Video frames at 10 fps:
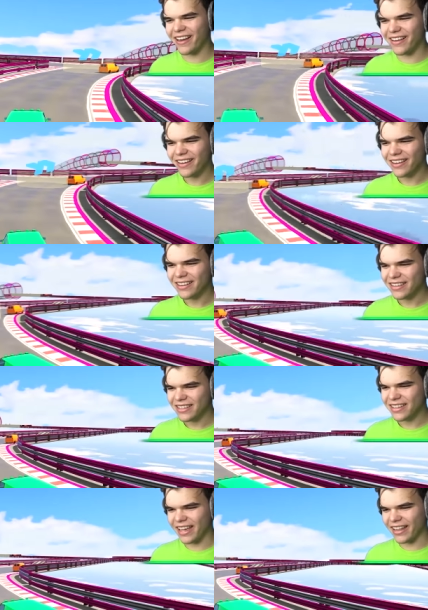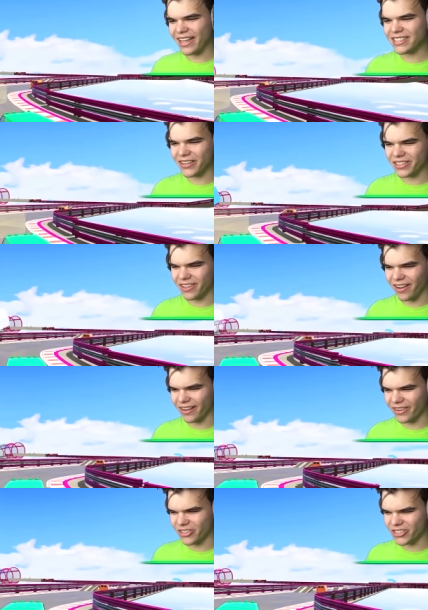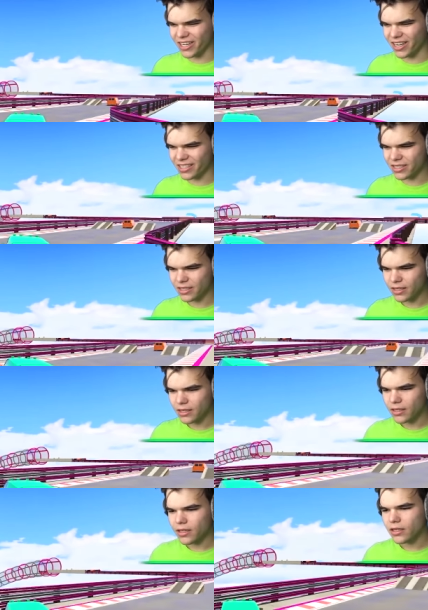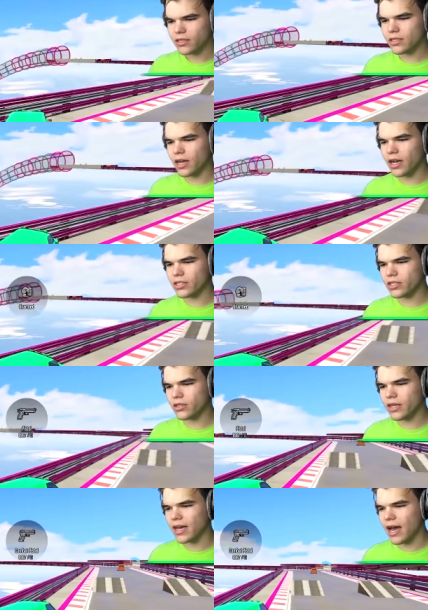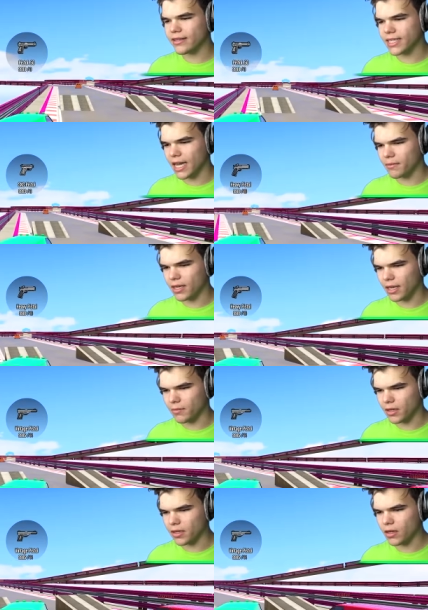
face. Yeah, that's how the song Anybody goes, Anybody want to go for a jump? Oh, Josh, too bad. you goddamn kidding me.